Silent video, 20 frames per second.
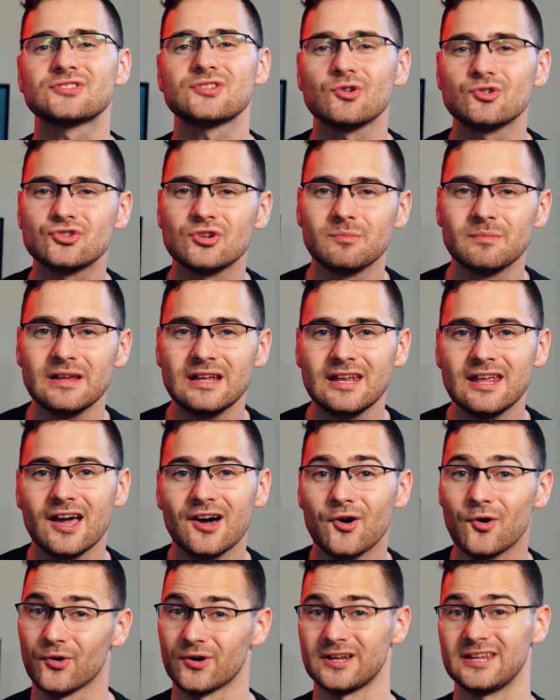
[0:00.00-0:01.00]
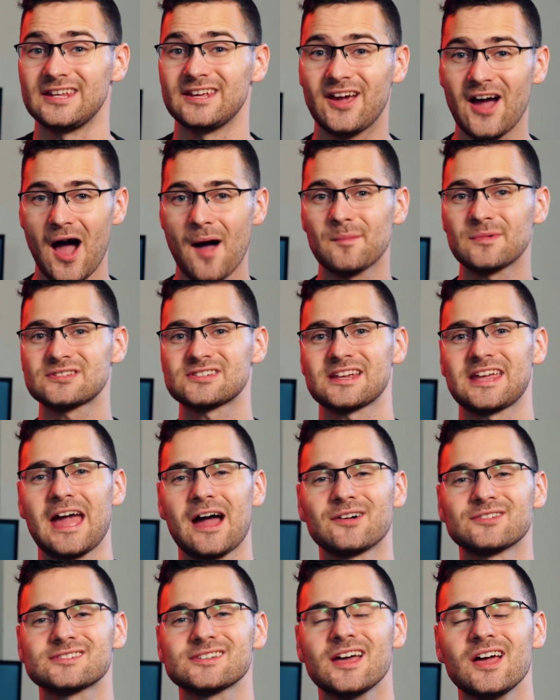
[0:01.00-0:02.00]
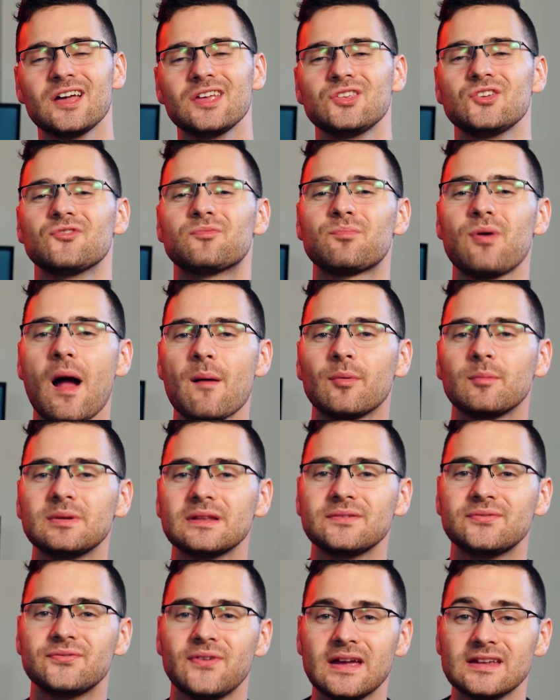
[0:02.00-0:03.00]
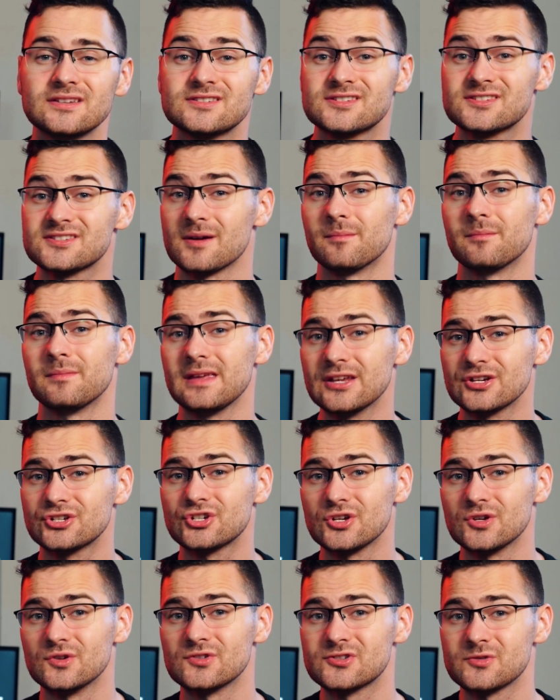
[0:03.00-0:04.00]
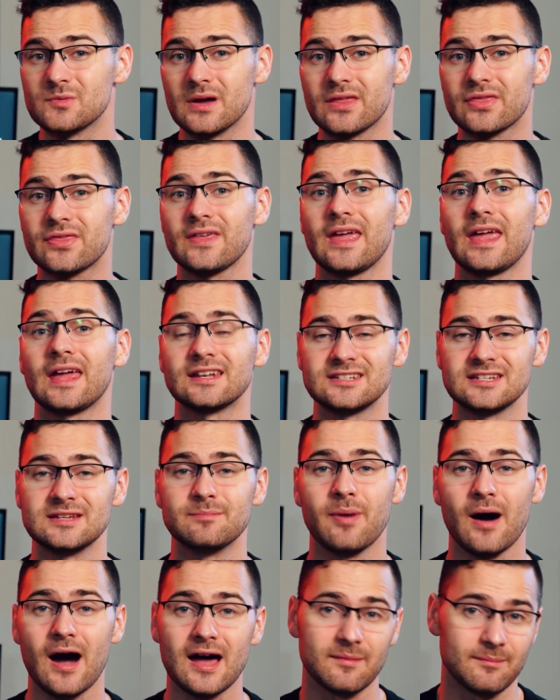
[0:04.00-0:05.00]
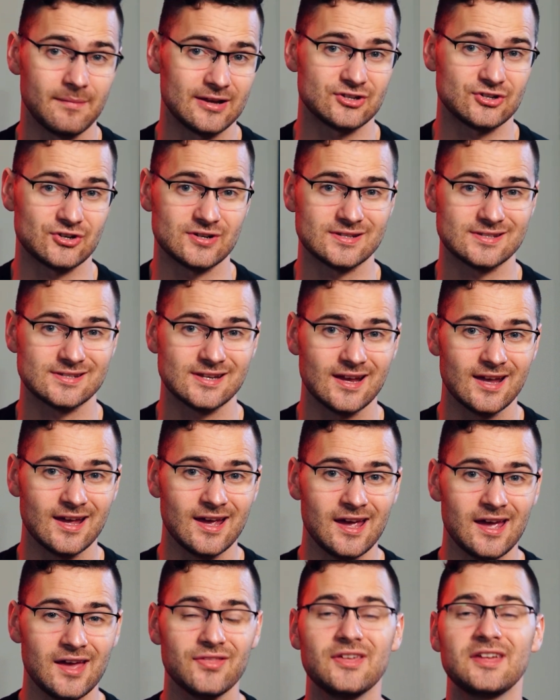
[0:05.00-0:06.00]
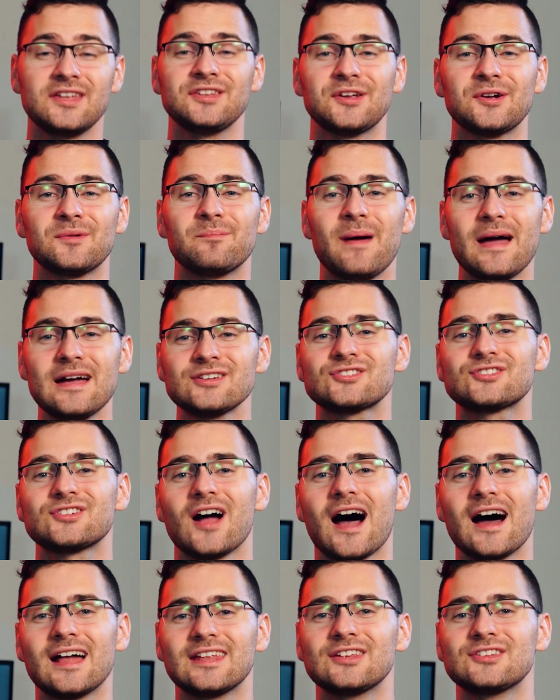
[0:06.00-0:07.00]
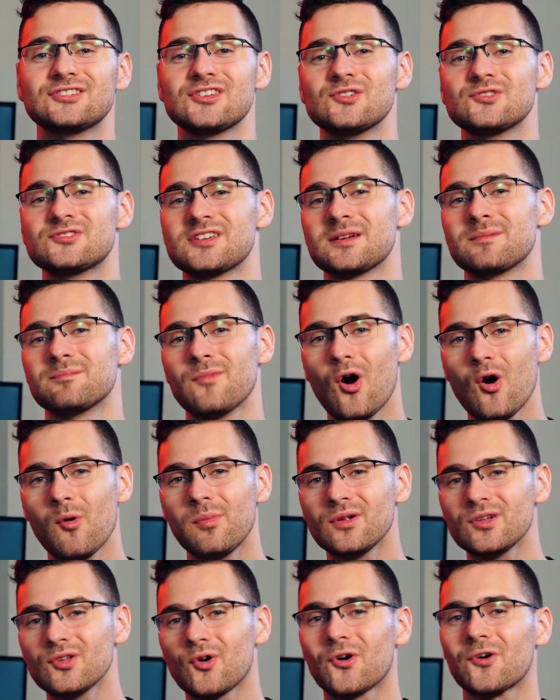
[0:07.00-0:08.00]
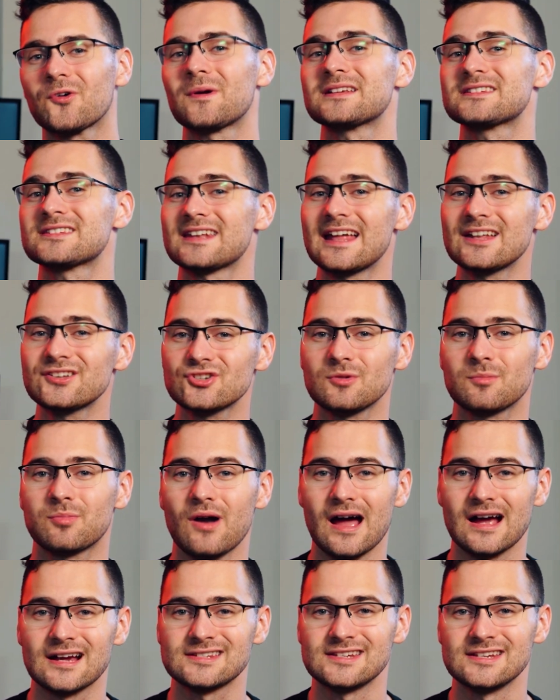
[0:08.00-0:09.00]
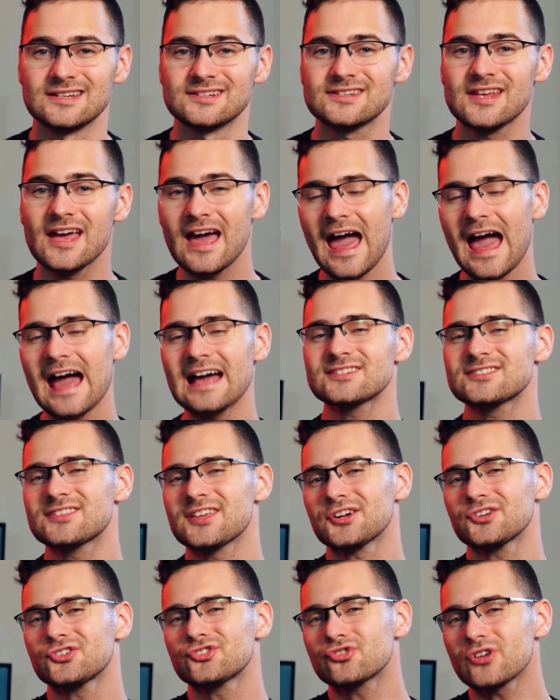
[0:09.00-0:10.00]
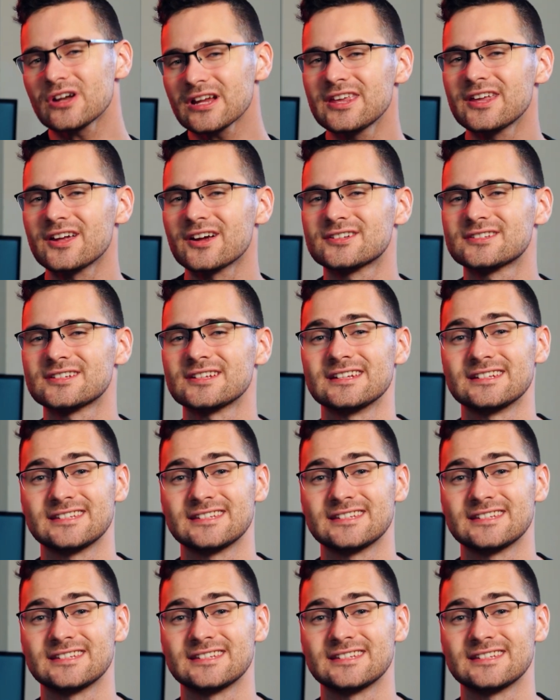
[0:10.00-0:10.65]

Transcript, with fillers: social media or e-commerce accounts, you've probably faced some issues with anti-bot measures. Then your best shot is using mobile or residential proxies, as they're trickier to